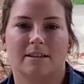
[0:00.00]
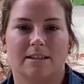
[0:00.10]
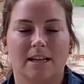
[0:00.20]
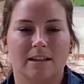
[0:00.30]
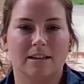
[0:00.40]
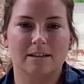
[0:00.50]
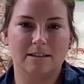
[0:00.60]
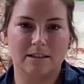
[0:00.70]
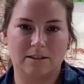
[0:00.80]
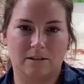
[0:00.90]
take it
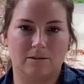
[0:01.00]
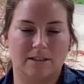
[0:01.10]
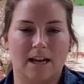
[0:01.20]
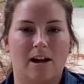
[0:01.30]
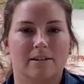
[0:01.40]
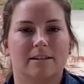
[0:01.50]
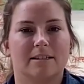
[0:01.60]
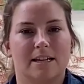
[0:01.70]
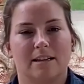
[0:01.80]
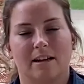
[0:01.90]
easy, slow it down, and
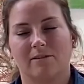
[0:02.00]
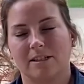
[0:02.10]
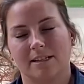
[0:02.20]
take in every